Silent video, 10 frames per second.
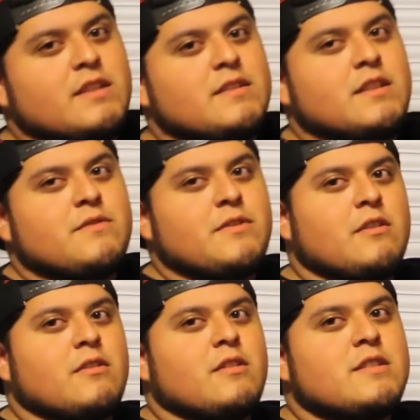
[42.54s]
and SH
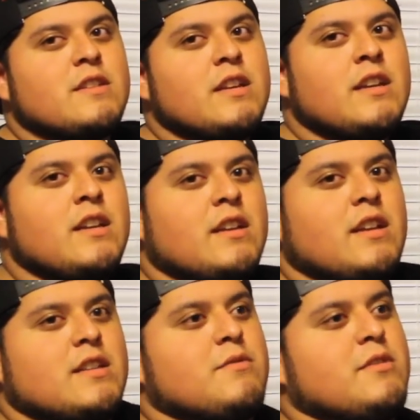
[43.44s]
Figuarts
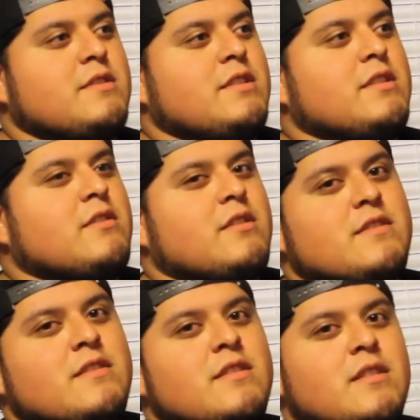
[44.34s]
as well as D
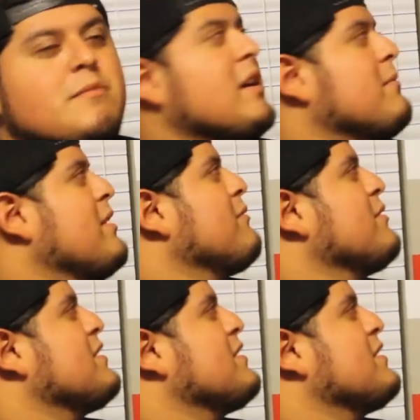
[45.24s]
Arts. The Mega Man